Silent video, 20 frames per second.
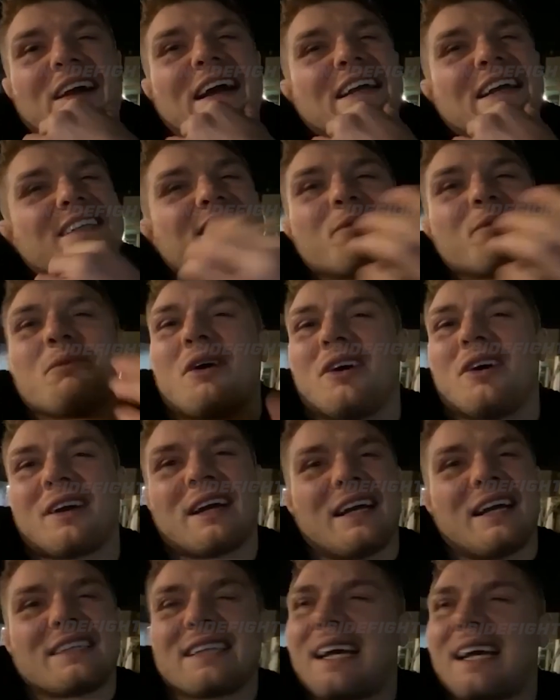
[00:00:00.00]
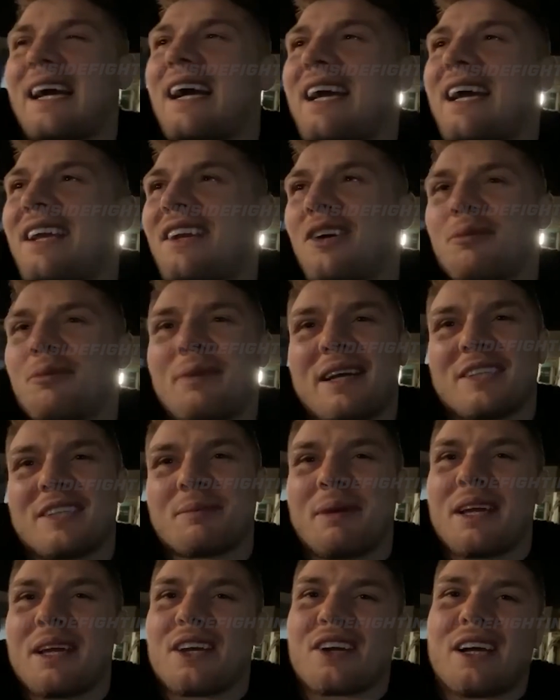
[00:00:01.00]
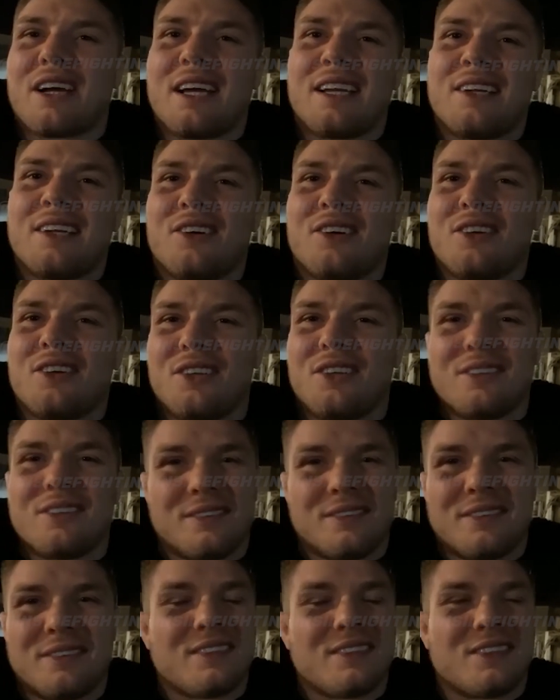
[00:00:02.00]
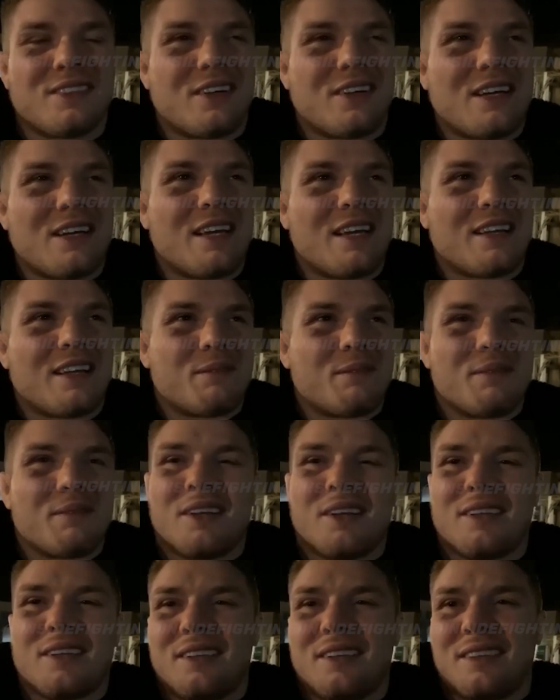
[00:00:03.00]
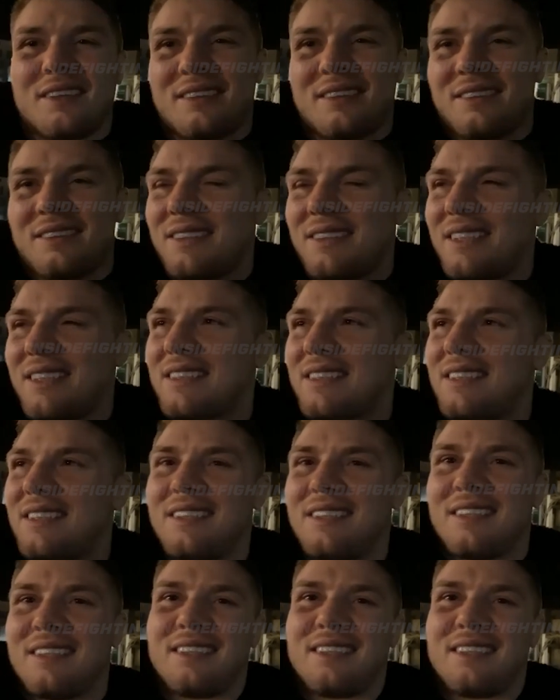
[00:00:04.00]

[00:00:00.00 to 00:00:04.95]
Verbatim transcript: Guys, come on, guys! Like I ain't no matchmaker. I ain't no. all right, all right. Know, you want me to slap him, Marvin?